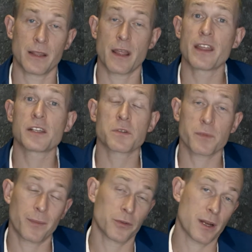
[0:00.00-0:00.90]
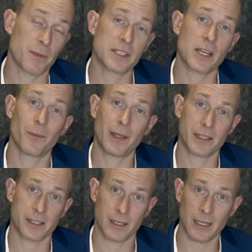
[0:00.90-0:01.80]
And the things which people generally tell me
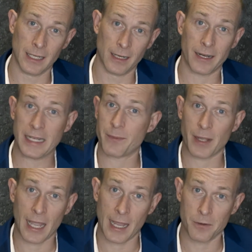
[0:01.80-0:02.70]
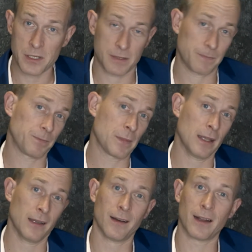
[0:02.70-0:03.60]
is, I need a bigger house,
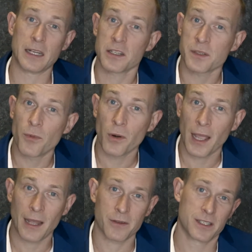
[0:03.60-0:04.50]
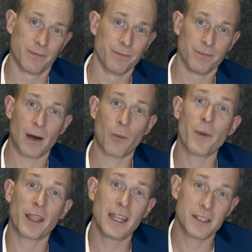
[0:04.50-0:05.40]
I need a smaller house, I want
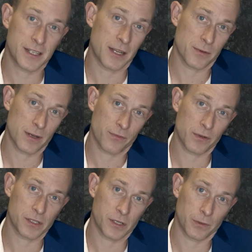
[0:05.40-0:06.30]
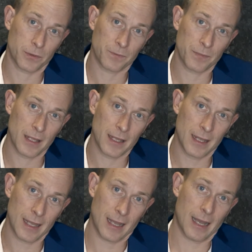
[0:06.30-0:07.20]
my kids to go to a different school,
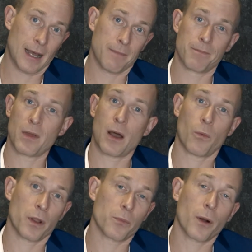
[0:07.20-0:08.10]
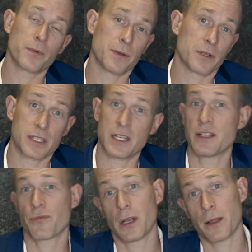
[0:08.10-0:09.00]
I want a property which is in a
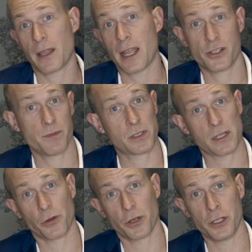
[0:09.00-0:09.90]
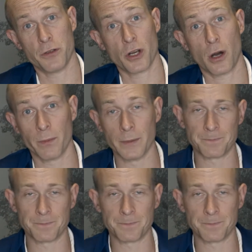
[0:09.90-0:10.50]
different location because I've got a new job.